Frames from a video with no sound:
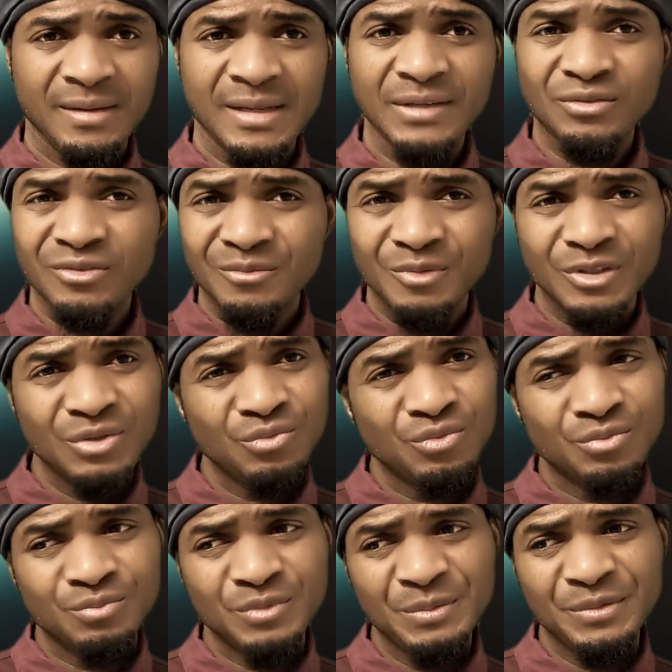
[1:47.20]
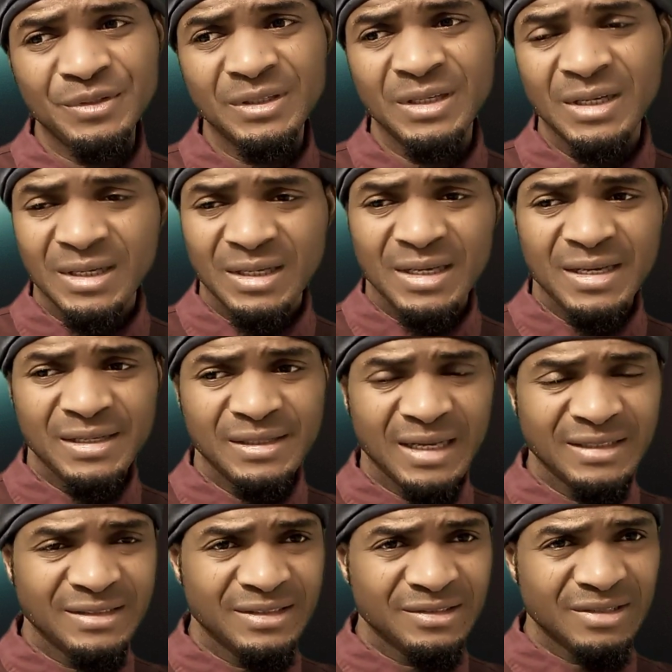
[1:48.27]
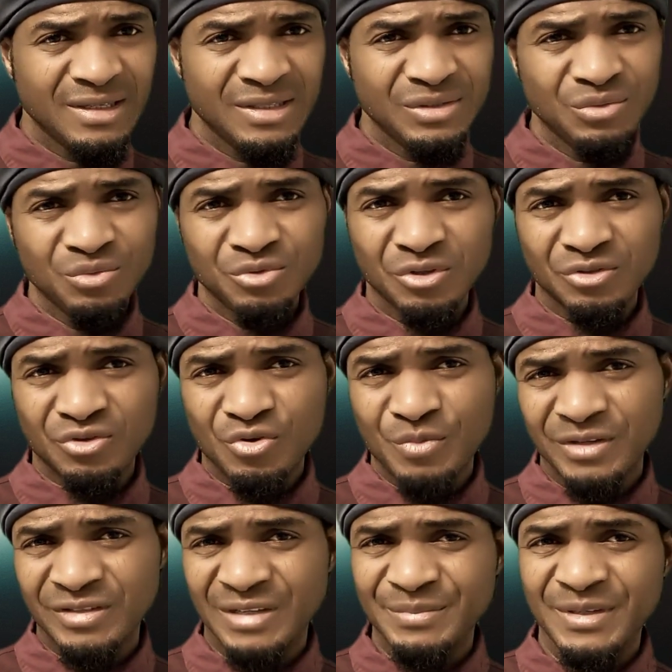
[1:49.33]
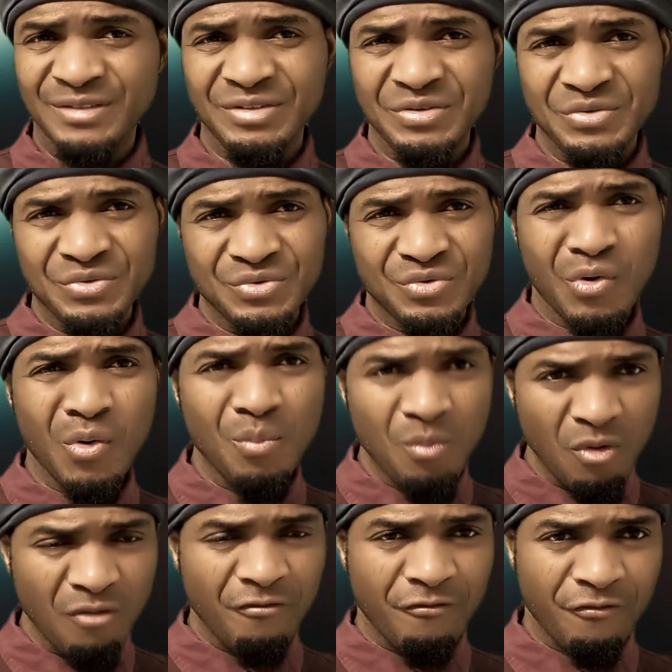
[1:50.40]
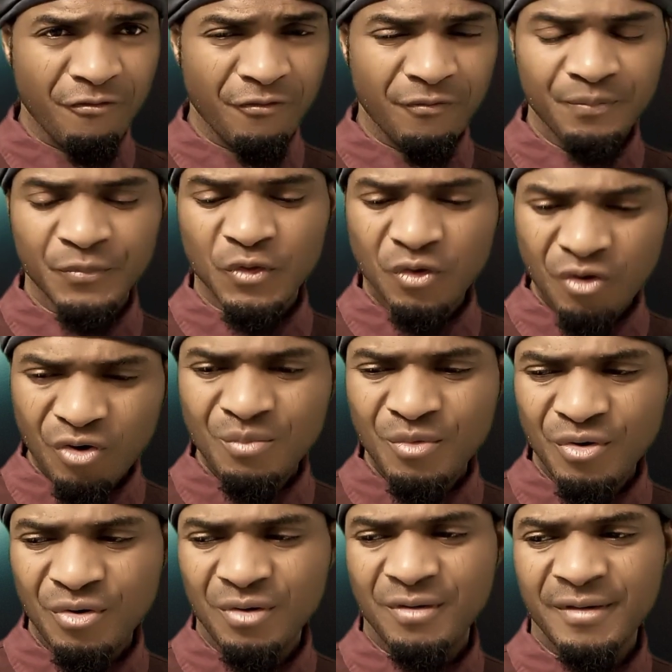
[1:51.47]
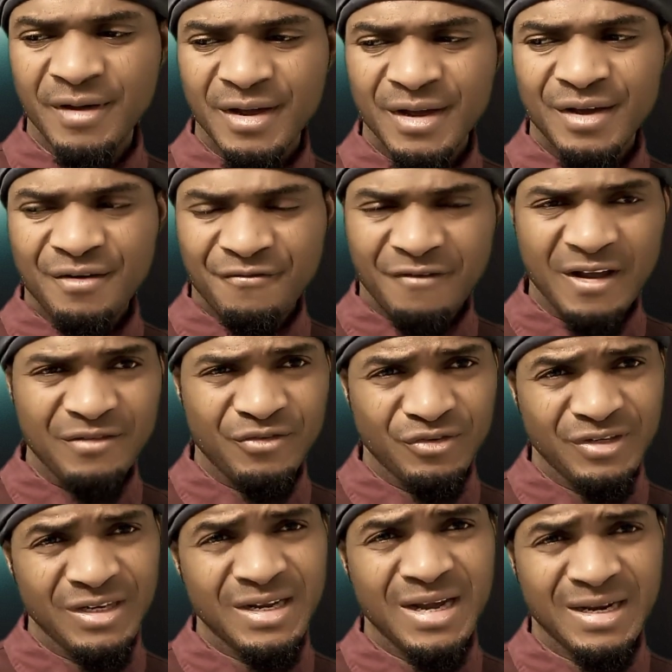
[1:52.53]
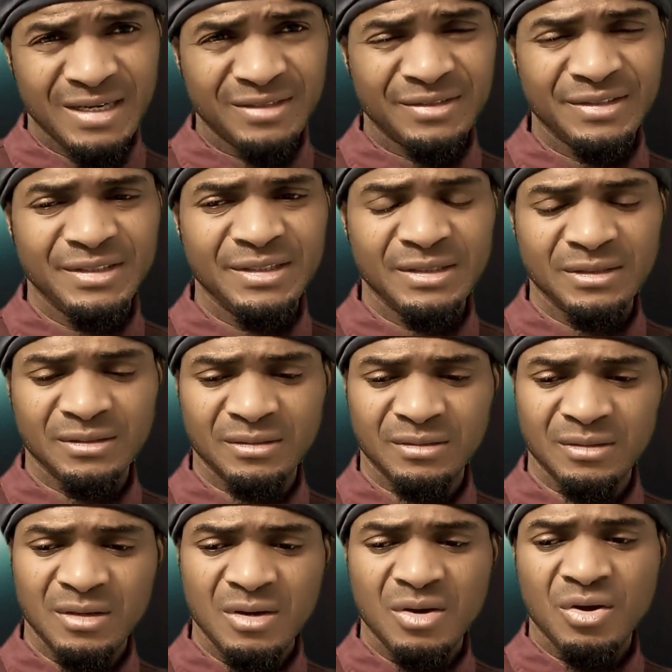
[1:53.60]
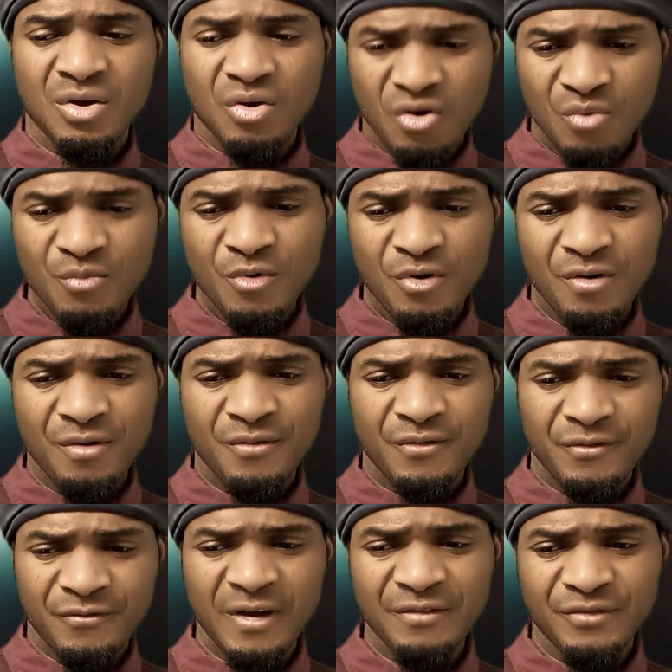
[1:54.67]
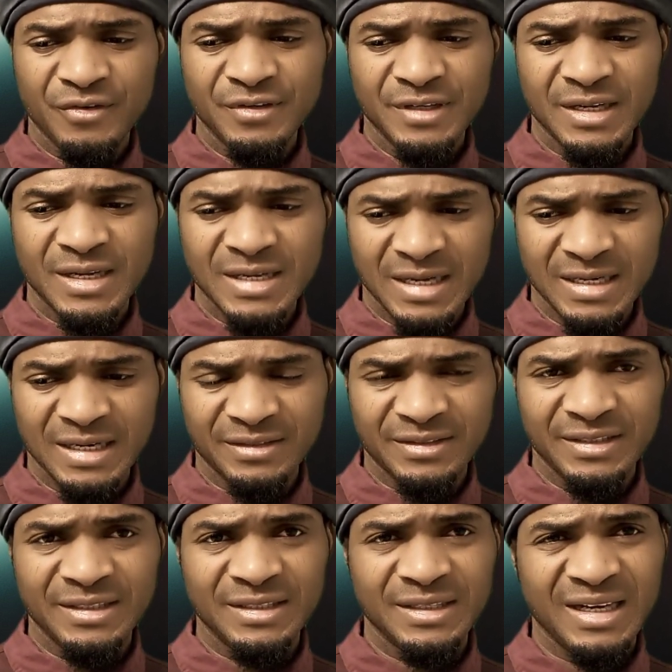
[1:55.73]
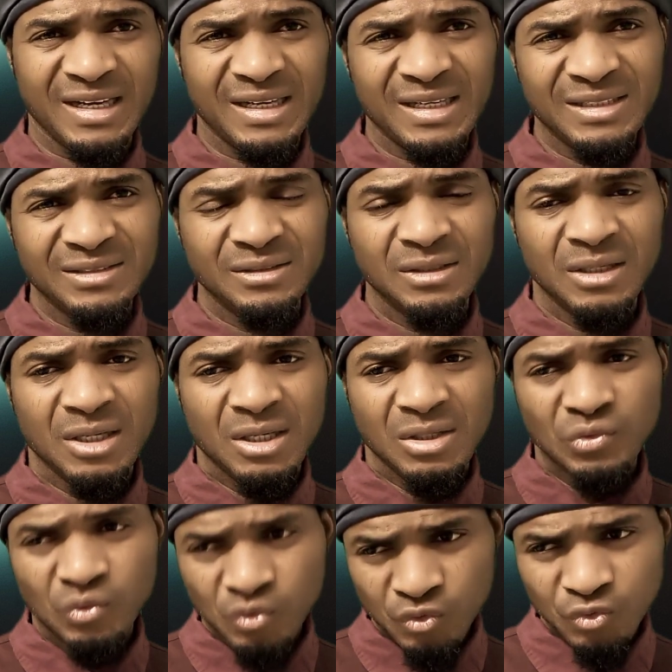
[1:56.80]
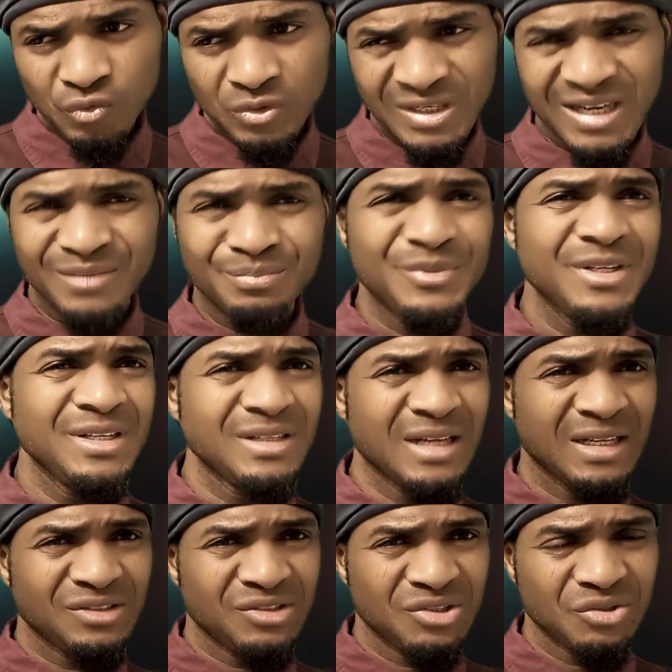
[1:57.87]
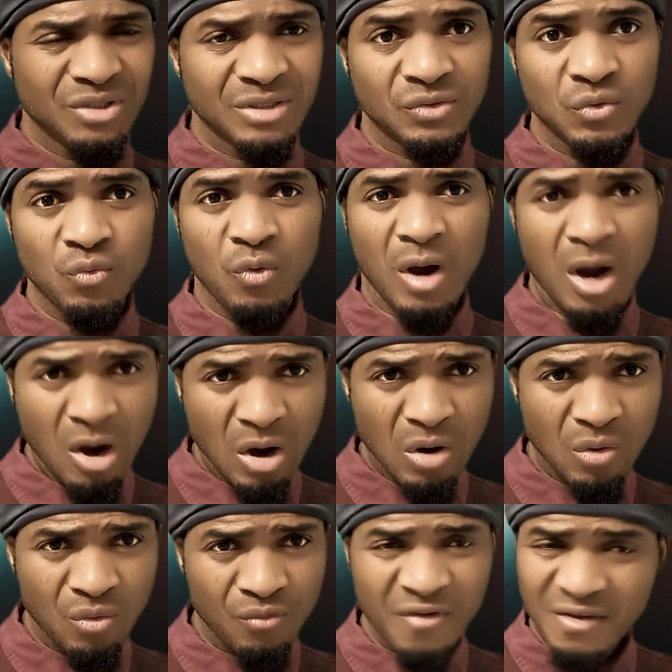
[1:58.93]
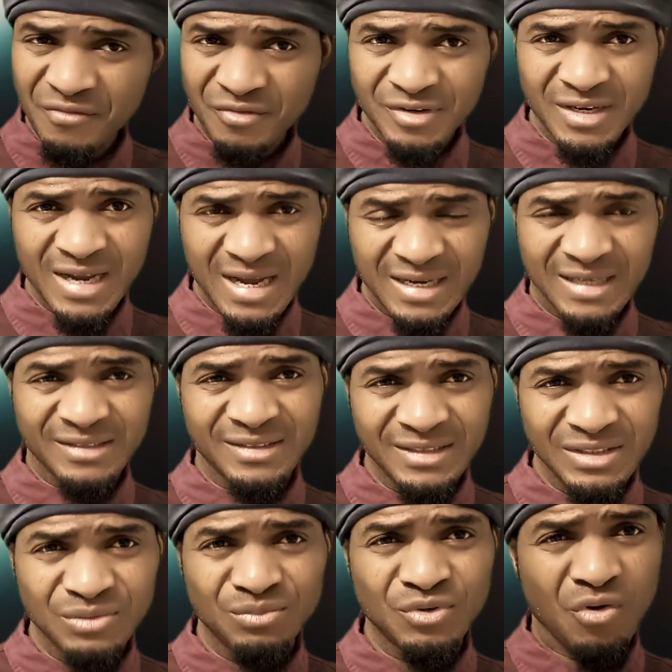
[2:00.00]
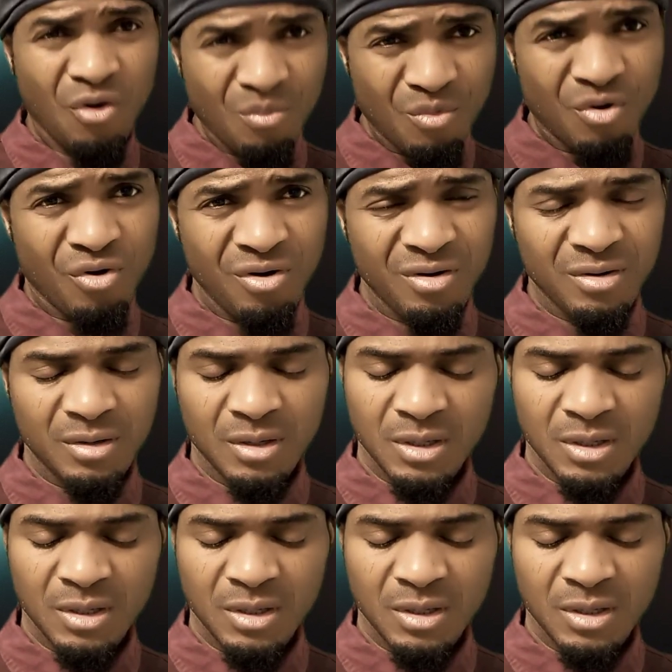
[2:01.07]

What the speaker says: Then somebody will, maybe a Nigerian lady will just come out and may say, oh, come off 500 Ghana cedi, come on 500 Ghana cedi, and you that be in Nigeria say, wow, 500 Ghana cedi be common,